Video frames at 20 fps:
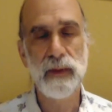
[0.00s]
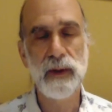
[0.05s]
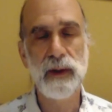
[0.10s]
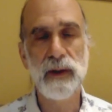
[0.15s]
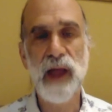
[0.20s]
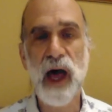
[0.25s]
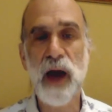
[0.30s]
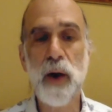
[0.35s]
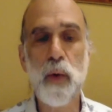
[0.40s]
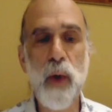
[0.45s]

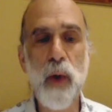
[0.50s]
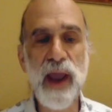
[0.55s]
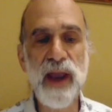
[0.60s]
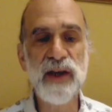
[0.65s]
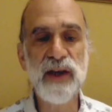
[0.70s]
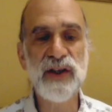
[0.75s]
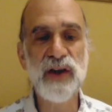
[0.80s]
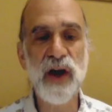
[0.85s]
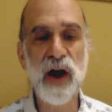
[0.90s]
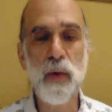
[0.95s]
A lot of
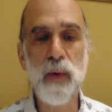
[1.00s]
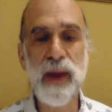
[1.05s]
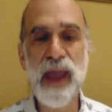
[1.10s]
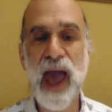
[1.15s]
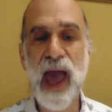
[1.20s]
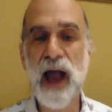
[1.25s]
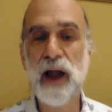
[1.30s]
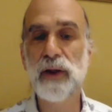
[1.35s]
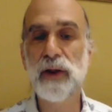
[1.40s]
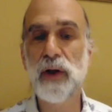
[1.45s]
ways uh, we
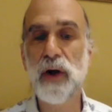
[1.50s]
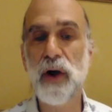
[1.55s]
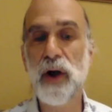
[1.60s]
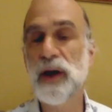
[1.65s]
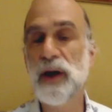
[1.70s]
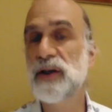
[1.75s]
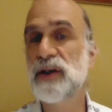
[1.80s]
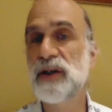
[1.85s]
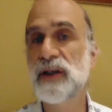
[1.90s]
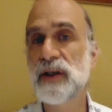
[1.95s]
hack
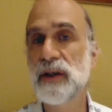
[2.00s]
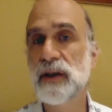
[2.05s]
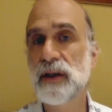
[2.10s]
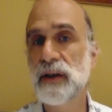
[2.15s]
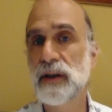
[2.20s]
laws.